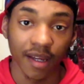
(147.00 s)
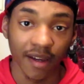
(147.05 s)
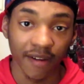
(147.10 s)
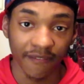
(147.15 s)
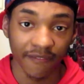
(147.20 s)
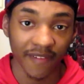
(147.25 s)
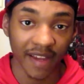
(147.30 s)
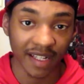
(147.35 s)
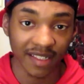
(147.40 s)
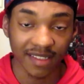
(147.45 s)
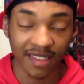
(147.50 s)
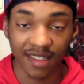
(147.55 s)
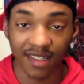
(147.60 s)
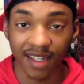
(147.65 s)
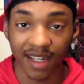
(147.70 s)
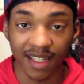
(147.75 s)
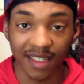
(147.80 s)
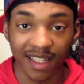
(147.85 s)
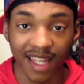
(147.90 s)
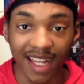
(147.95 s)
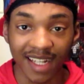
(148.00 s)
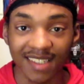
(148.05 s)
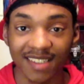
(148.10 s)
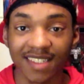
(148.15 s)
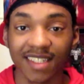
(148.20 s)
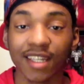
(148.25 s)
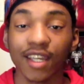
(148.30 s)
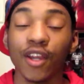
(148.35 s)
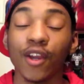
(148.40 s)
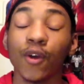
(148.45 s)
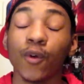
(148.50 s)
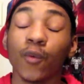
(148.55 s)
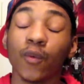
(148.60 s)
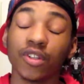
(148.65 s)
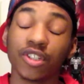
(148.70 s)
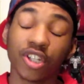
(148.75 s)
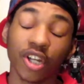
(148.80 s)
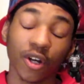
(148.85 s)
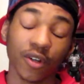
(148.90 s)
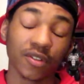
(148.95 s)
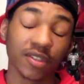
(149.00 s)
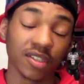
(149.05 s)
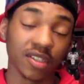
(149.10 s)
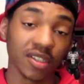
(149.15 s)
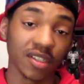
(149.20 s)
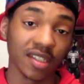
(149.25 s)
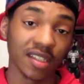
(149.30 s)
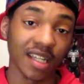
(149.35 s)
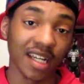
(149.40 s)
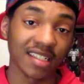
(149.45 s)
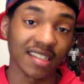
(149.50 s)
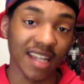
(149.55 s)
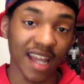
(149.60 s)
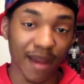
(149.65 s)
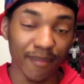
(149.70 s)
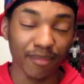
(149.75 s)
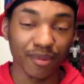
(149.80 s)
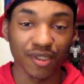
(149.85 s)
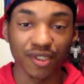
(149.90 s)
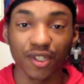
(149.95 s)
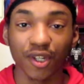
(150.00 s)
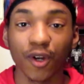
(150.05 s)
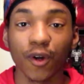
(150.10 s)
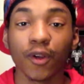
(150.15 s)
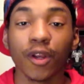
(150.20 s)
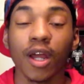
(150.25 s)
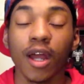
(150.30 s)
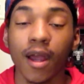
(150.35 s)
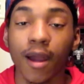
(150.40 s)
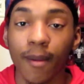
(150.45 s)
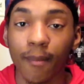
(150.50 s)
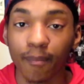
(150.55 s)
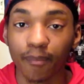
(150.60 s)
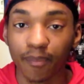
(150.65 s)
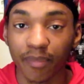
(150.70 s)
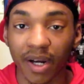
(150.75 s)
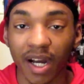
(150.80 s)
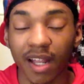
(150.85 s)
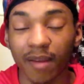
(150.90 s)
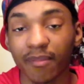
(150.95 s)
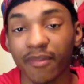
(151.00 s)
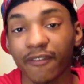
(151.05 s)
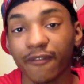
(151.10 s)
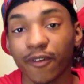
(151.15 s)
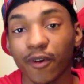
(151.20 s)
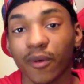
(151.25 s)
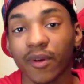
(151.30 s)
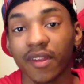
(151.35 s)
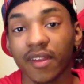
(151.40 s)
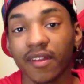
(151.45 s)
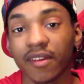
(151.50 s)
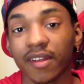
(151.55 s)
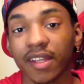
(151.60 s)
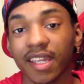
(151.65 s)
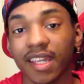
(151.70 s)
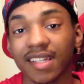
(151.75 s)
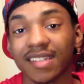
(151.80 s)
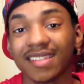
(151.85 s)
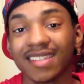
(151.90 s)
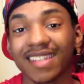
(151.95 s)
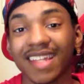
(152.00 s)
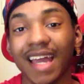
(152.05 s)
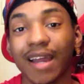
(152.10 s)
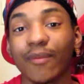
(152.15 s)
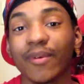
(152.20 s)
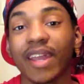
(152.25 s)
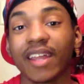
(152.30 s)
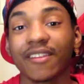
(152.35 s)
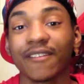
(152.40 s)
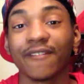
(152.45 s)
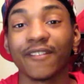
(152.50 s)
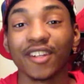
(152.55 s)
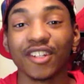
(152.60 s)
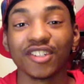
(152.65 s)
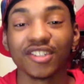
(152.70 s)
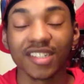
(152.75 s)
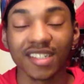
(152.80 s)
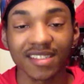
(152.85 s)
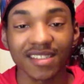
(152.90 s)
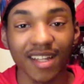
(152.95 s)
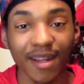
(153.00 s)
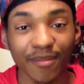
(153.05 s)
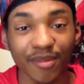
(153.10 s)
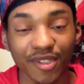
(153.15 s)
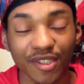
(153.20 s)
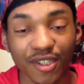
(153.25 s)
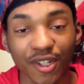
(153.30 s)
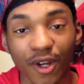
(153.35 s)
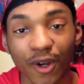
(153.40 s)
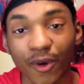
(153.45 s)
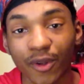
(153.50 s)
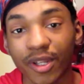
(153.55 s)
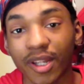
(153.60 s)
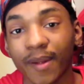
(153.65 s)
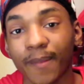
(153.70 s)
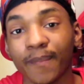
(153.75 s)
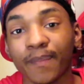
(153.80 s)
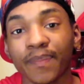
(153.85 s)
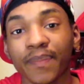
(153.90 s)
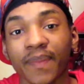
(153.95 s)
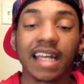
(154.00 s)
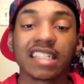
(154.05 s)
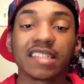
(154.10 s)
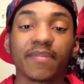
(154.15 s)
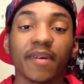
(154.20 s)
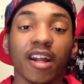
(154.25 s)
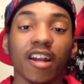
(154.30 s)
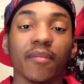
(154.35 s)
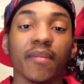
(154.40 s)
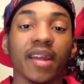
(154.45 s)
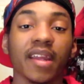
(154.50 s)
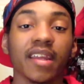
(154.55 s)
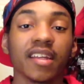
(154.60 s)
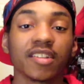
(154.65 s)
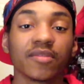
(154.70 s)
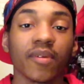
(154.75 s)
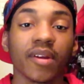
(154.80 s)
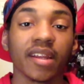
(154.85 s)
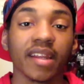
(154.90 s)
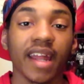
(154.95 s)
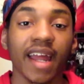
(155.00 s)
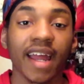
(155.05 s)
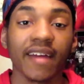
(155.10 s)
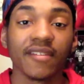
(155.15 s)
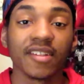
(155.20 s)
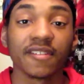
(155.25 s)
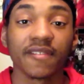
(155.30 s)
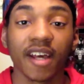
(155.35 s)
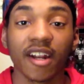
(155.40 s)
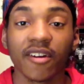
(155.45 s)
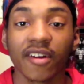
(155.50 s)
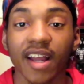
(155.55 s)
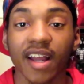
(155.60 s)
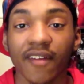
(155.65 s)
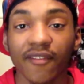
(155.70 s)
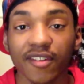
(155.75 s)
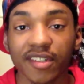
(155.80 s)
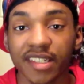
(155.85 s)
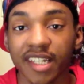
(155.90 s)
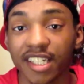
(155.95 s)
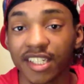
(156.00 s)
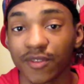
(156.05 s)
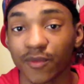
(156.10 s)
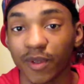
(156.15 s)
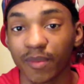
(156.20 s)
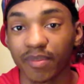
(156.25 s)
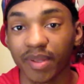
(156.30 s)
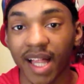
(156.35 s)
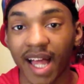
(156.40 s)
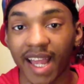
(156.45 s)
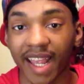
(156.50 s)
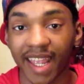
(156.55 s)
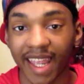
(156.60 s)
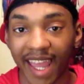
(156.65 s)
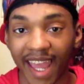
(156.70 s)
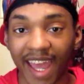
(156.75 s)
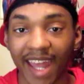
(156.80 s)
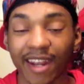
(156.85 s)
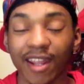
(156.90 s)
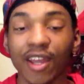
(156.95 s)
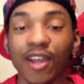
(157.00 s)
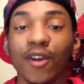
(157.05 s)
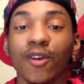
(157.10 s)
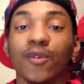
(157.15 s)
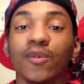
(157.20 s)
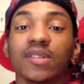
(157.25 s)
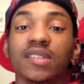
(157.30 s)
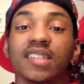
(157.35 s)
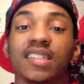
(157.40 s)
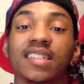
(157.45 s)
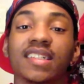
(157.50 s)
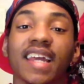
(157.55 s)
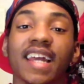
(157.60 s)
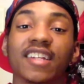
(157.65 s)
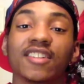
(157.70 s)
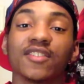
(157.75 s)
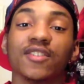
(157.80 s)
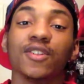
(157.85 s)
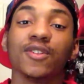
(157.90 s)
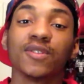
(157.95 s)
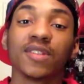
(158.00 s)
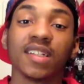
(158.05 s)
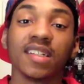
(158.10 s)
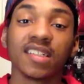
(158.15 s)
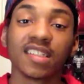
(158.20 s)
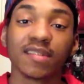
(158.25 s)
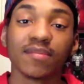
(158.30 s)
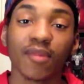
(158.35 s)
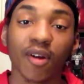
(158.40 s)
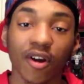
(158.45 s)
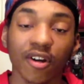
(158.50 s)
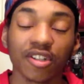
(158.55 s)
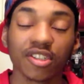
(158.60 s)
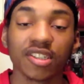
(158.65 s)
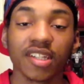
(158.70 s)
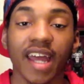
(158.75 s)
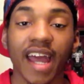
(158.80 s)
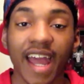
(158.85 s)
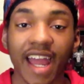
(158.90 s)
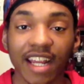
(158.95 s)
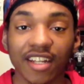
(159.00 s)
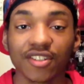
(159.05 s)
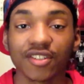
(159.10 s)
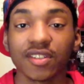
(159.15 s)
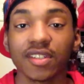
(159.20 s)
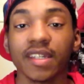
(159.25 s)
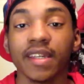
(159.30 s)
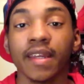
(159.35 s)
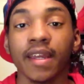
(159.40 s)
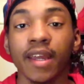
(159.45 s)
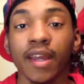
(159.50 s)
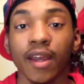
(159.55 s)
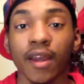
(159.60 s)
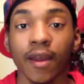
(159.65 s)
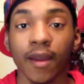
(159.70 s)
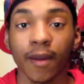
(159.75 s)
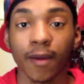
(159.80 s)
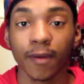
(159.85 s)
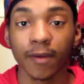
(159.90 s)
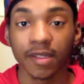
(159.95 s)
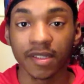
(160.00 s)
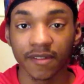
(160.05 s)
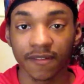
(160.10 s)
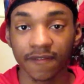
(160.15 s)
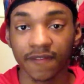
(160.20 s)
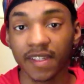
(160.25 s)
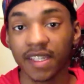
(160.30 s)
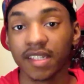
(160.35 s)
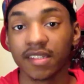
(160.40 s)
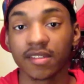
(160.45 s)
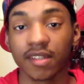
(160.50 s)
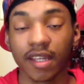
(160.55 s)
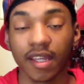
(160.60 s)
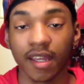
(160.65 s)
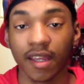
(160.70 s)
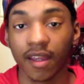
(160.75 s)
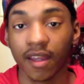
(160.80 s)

affecting Alexei, which goes into the next episode. But before we get into that, we got to finish this episode. As Spider-Man gets ready to have his final confrontation with Black Cat, we see he's actually using his smarts to actually defeat